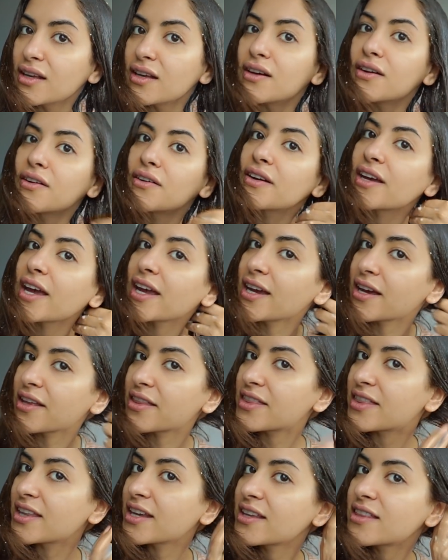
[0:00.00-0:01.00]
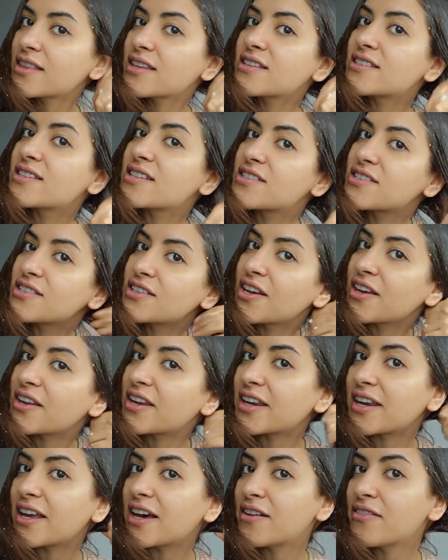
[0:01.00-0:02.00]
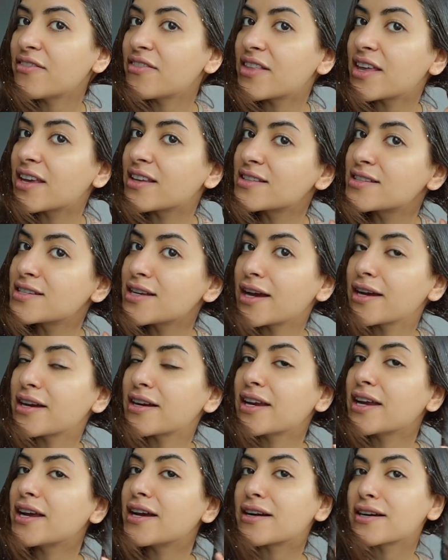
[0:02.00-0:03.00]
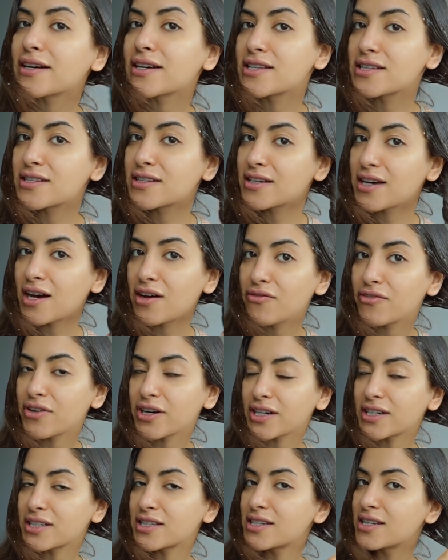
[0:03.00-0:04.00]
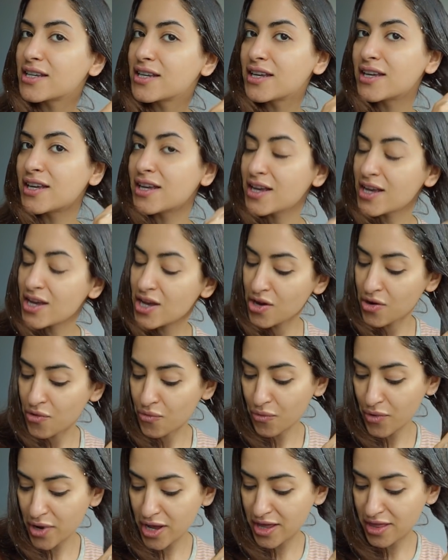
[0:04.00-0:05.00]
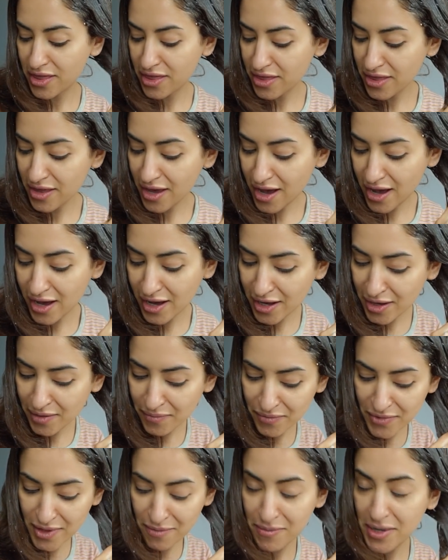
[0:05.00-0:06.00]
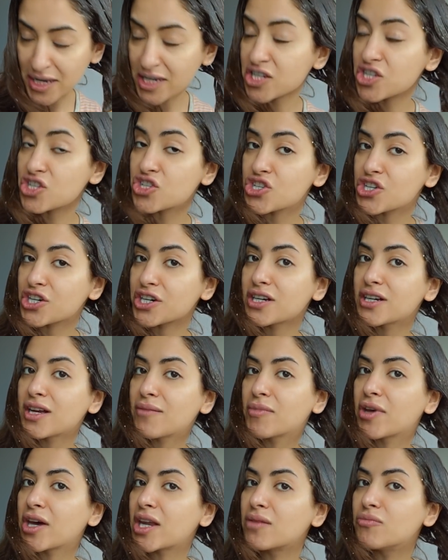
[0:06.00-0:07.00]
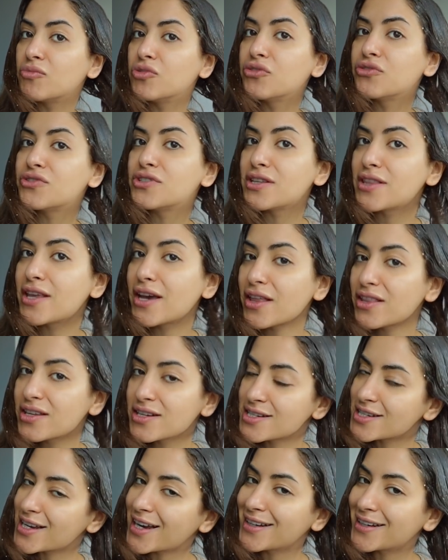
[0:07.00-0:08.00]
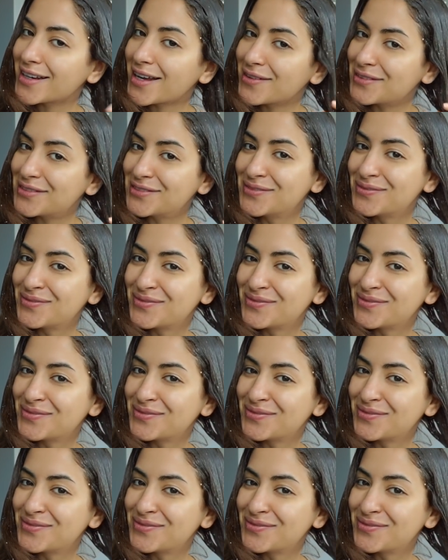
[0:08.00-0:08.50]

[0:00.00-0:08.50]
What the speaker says: Okay, I think this is good enough. The entire hair is covered with the mixture. I'm gonna move to the other side now.